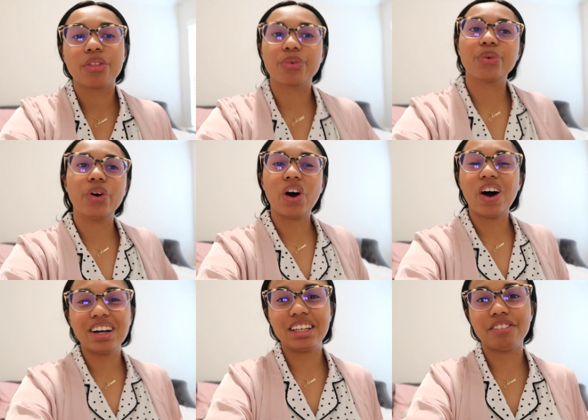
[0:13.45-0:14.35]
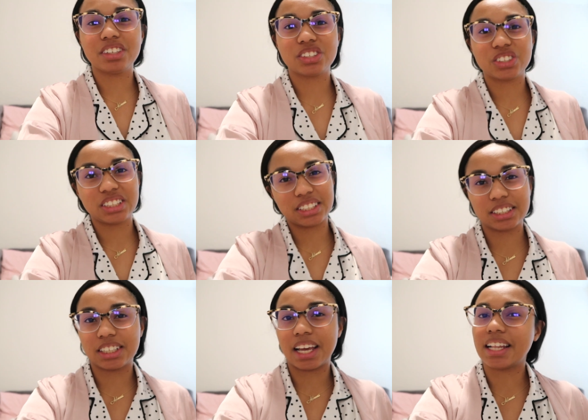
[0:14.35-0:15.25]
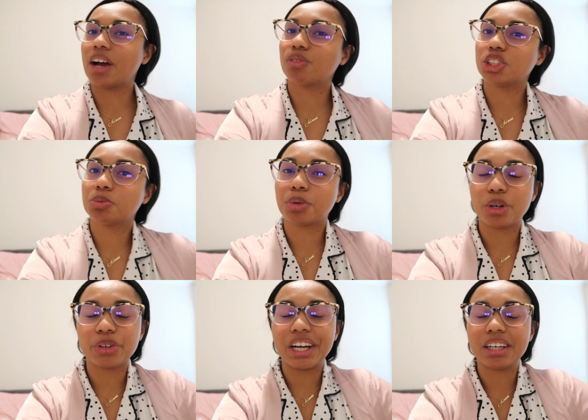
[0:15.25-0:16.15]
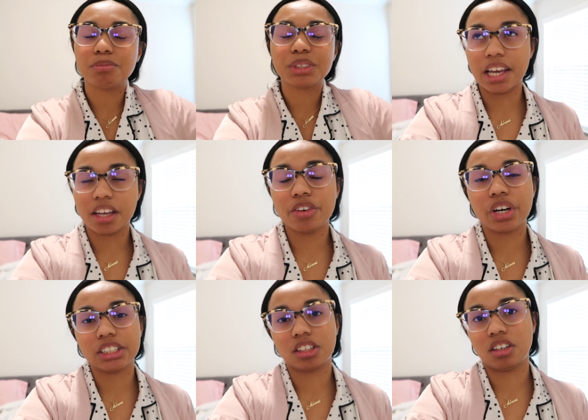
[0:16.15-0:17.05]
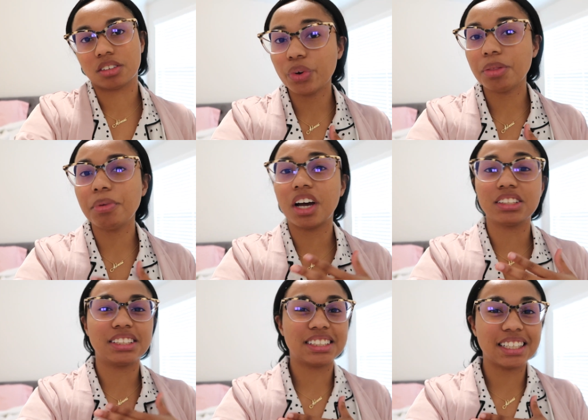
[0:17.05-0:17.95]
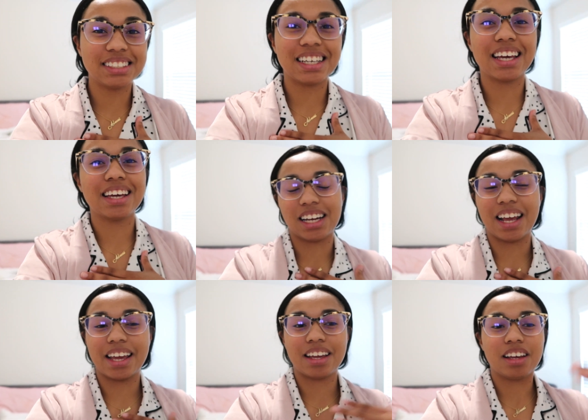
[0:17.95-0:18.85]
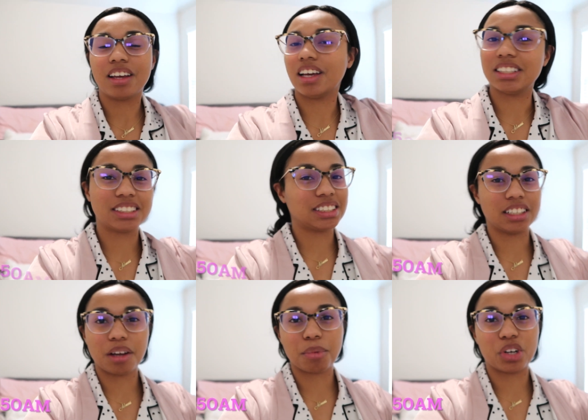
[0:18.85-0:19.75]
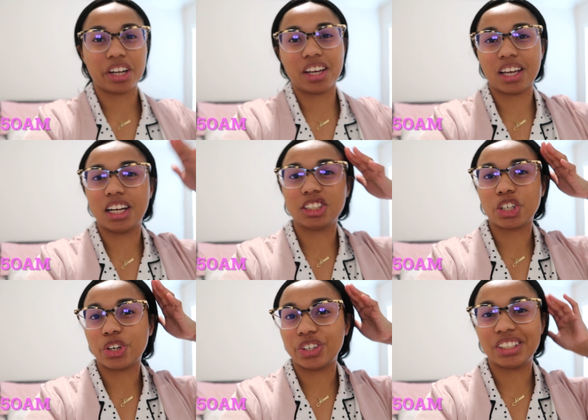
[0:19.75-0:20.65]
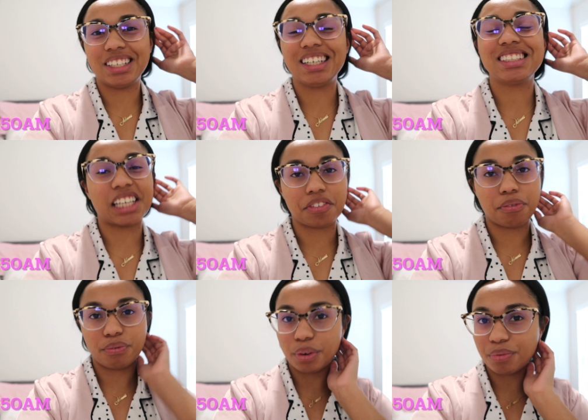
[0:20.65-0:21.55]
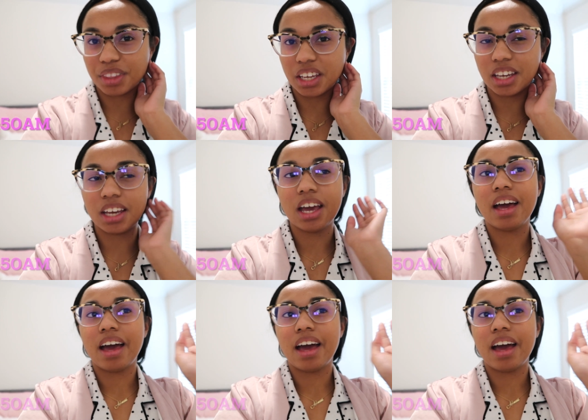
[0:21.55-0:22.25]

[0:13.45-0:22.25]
through online resources and outreach programs. Taking you guys along with me on Sunday. Today Sunday morning. It is currently 7.50